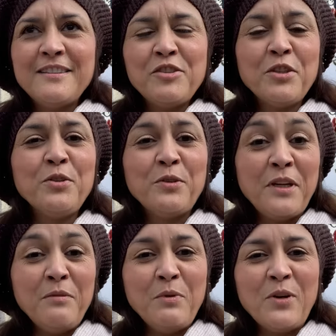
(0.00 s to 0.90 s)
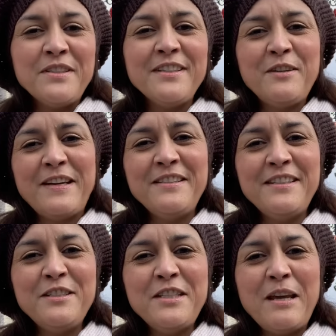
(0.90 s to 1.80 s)
charcuterie boards and
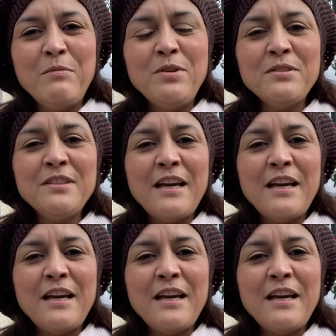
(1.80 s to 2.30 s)
gracing tables.